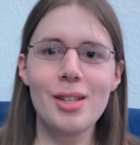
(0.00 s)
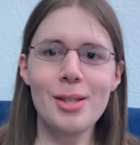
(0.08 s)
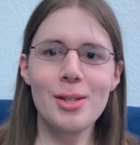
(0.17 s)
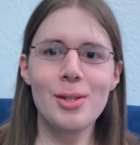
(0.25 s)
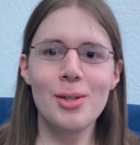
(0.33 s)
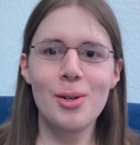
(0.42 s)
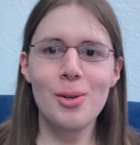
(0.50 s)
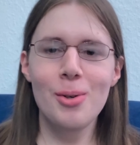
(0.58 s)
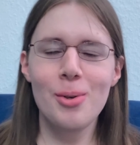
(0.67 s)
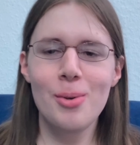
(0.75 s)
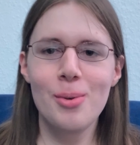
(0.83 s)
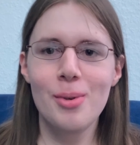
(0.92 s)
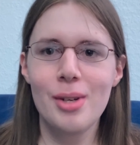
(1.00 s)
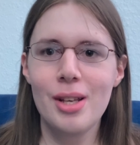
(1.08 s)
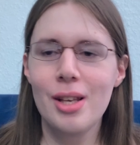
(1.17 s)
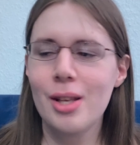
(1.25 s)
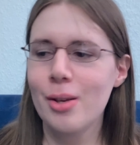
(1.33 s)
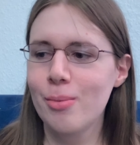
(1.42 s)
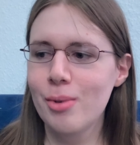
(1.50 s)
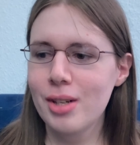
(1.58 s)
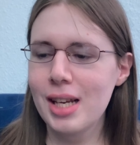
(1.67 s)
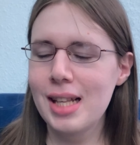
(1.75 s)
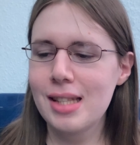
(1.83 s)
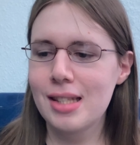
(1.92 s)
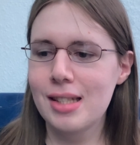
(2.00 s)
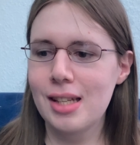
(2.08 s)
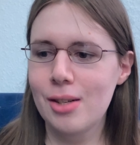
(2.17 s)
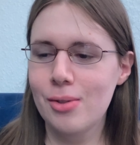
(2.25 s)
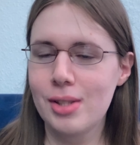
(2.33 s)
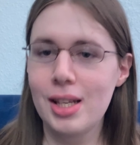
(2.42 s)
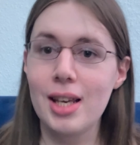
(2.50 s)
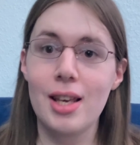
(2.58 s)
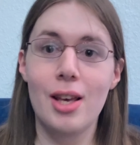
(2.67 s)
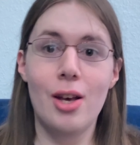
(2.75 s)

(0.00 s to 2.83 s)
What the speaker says: So what else is there to say?